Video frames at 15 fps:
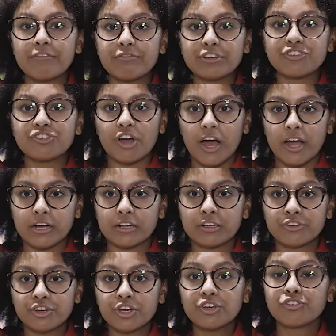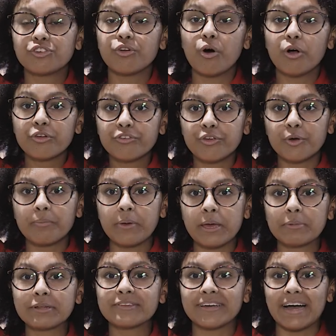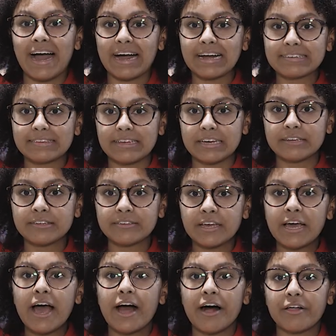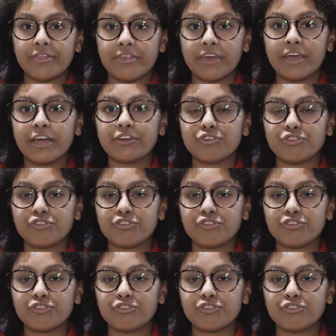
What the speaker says: Every child should also be able to access healthy and